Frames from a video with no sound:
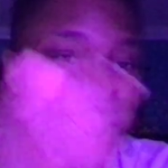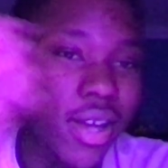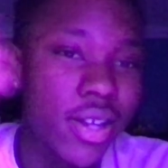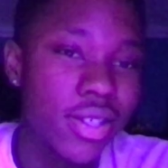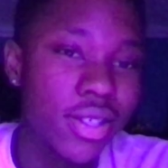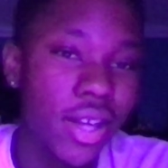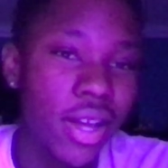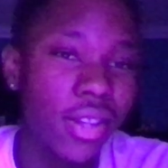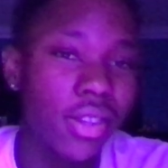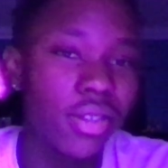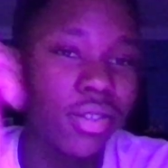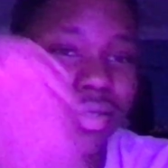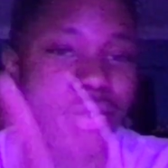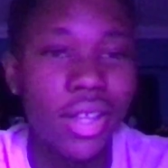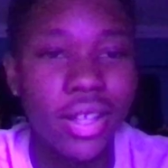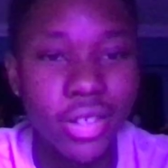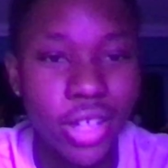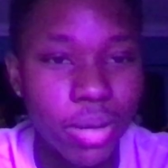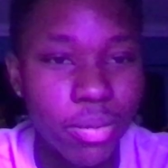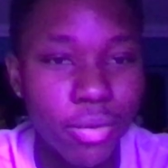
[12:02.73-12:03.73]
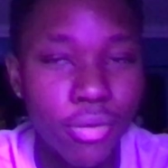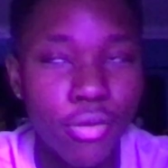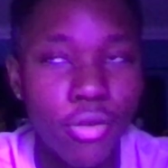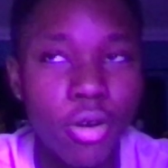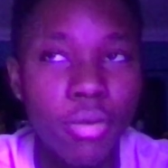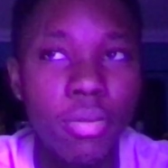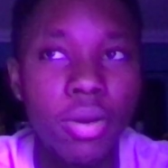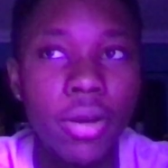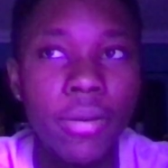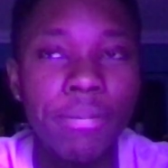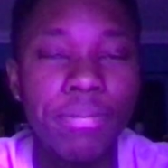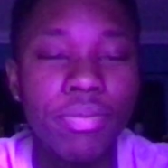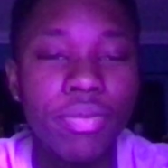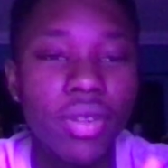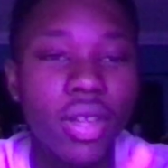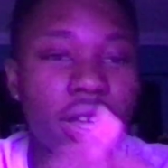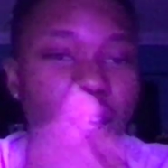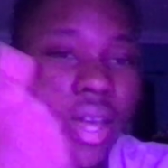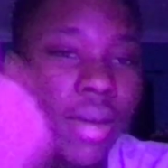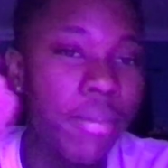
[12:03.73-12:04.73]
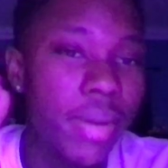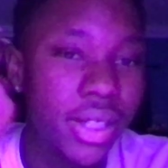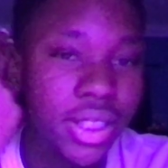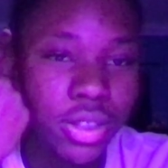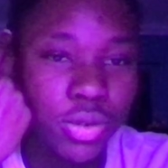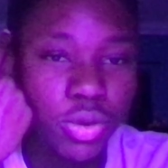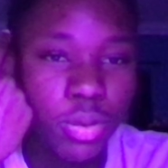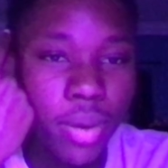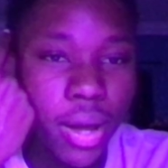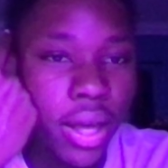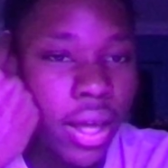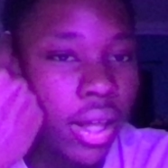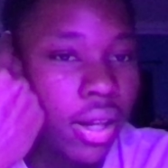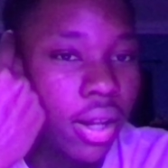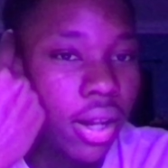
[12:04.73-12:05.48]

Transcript: Cause I I said it before, but it messes with my head.